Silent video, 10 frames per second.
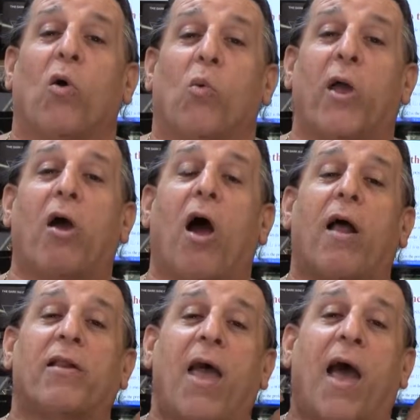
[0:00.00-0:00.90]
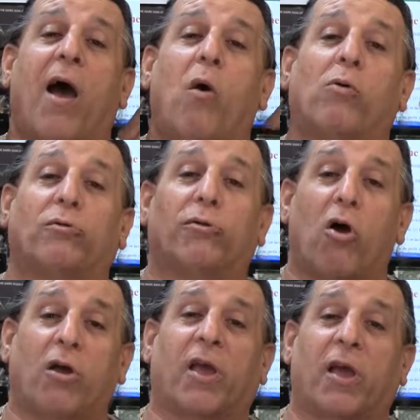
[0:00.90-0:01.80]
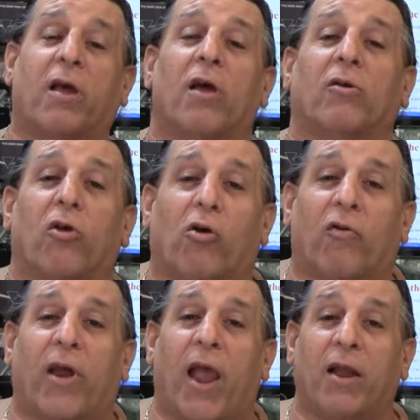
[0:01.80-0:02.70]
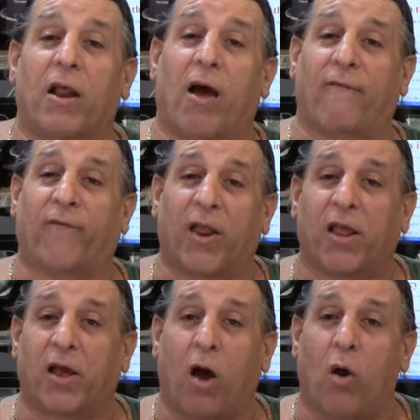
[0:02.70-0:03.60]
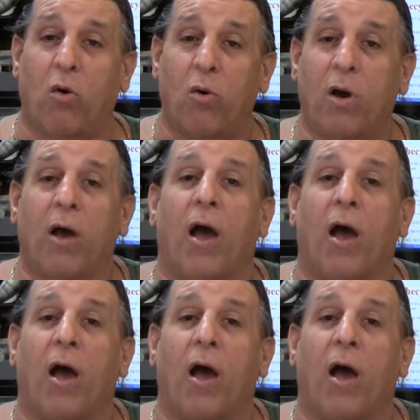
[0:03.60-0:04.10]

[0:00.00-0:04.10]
we are now looking to create a video,